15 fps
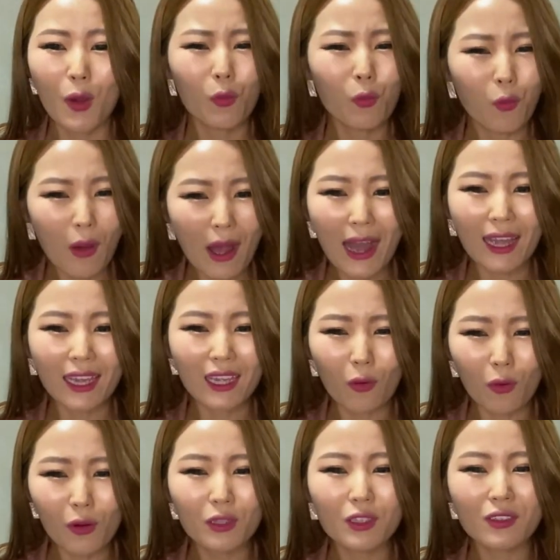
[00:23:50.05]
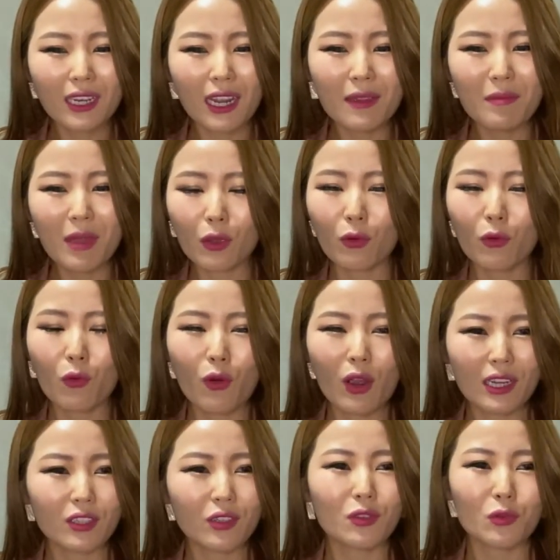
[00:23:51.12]
why all the time make
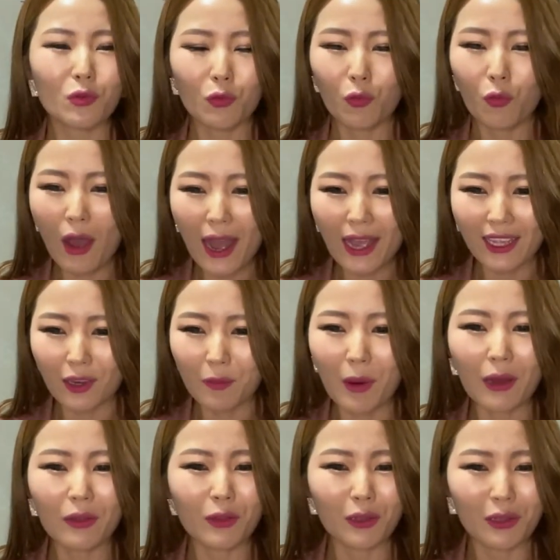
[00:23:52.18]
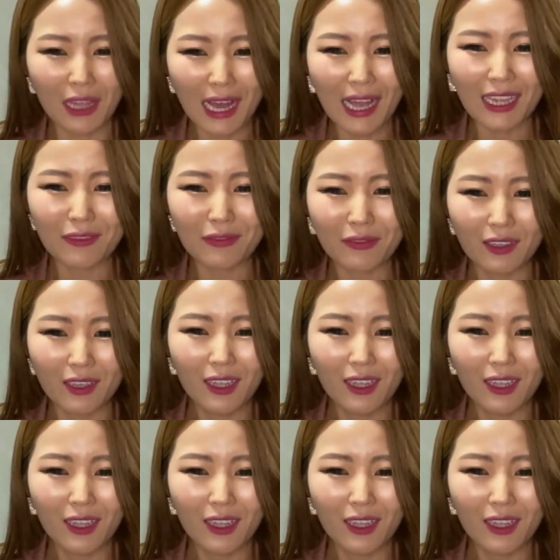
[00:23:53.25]
questions why about the life